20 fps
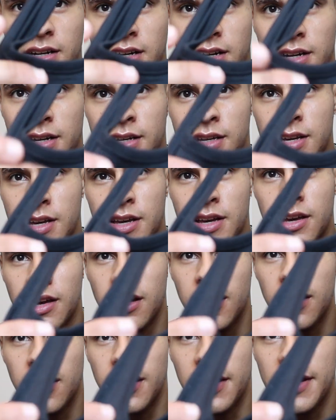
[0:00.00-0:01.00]

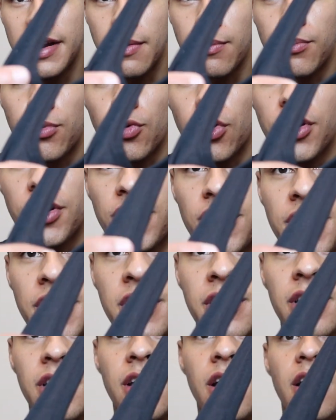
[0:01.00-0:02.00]
an
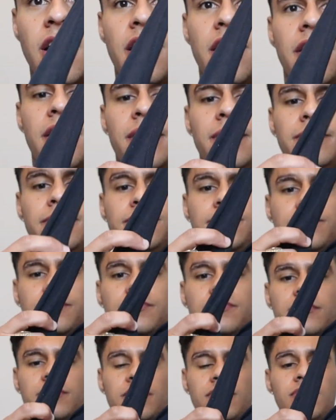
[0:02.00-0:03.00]
embroidered
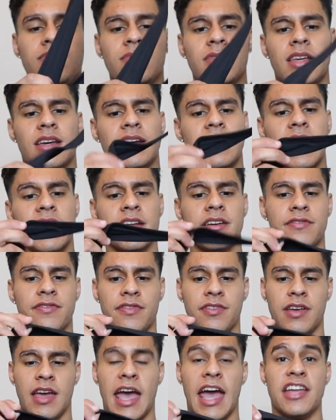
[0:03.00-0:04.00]
kind
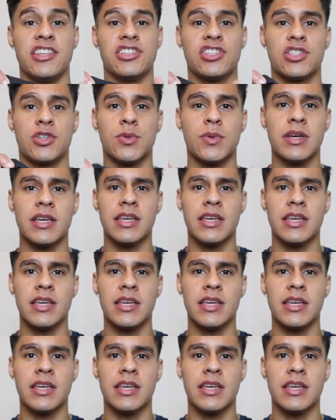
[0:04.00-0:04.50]
of edge to